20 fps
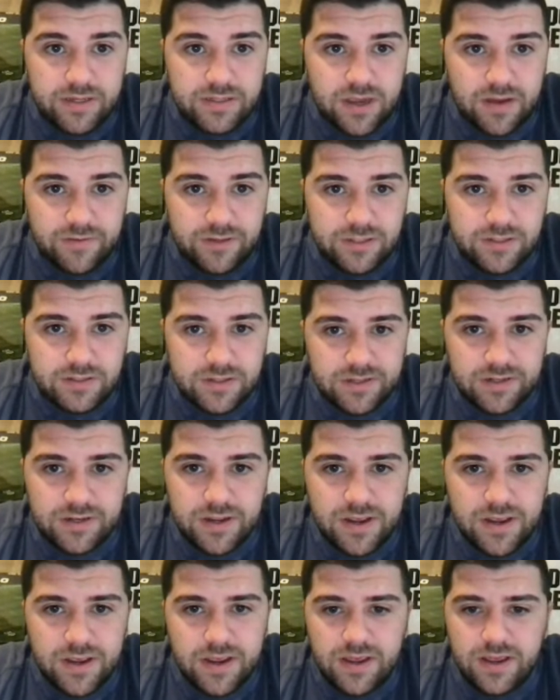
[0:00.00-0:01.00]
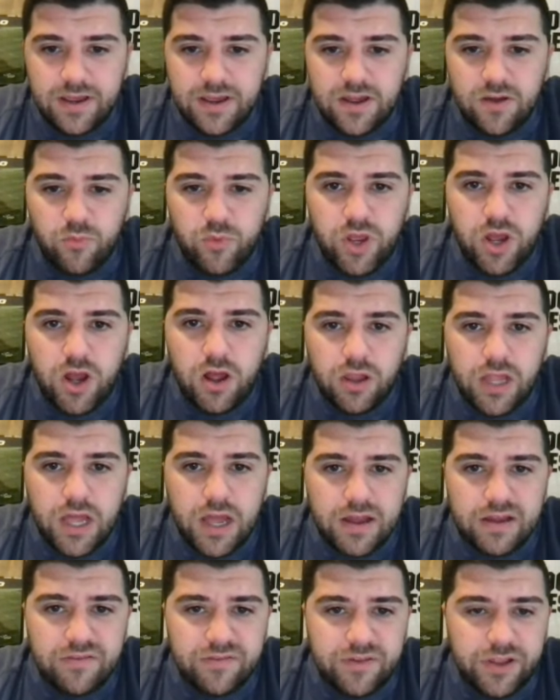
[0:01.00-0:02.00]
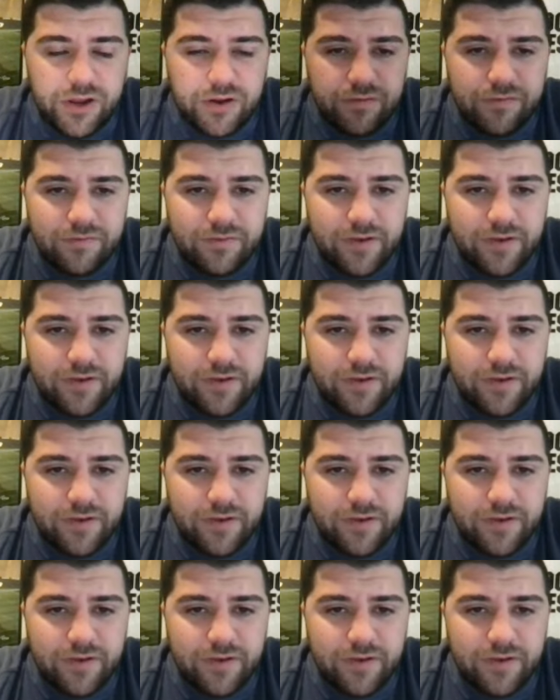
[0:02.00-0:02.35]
because obviously we all love a